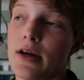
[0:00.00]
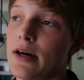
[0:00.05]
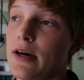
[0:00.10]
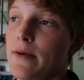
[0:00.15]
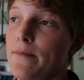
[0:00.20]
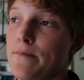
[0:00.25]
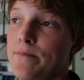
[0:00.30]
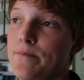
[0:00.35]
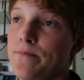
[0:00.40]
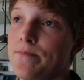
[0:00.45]

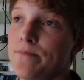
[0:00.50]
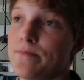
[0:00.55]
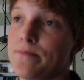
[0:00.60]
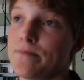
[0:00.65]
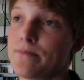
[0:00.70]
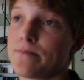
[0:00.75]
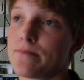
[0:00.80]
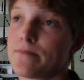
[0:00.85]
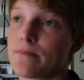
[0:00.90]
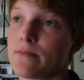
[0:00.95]
good.
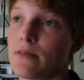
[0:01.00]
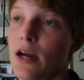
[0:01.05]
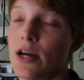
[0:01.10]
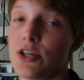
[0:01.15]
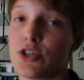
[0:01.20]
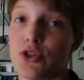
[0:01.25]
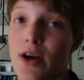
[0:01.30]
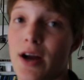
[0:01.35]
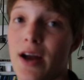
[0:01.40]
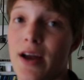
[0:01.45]

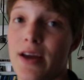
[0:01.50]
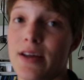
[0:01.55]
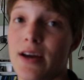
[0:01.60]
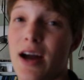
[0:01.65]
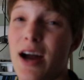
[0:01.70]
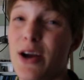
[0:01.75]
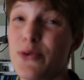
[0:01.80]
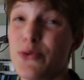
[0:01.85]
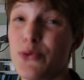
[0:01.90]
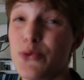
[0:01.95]
I tried,
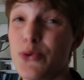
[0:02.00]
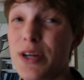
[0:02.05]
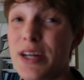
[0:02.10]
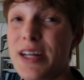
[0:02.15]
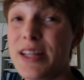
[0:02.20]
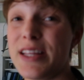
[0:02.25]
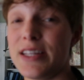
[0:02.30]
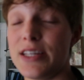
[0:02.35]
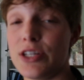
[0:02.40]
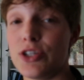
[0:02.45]
I
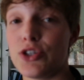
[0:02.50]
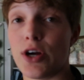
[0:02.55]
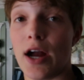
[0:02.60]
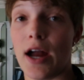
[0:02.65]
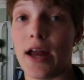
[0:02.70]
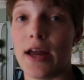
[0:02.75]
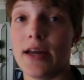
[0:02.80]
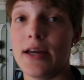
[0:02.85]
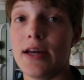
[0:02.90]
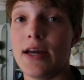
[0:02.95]
really did
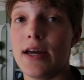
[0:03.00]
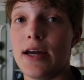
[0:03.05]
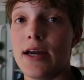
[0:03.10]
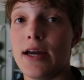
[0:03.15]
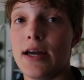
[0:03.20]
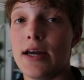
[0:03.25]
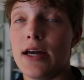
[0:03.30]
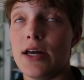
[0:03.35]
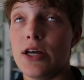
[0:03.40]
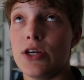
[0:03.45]
try
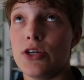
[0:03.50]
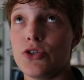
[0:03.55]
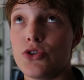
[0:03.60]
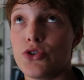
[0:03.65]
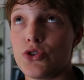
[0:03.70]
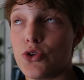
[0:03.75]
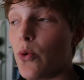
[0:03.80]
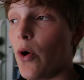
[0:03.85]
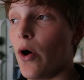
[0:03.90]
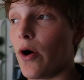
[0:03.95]

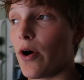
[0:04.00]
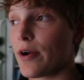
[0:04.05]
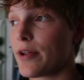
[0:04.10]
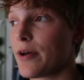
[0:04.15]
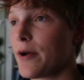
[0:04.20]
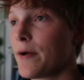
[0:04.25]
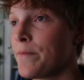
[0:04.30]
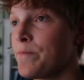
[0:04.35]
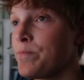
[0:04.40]
so hard.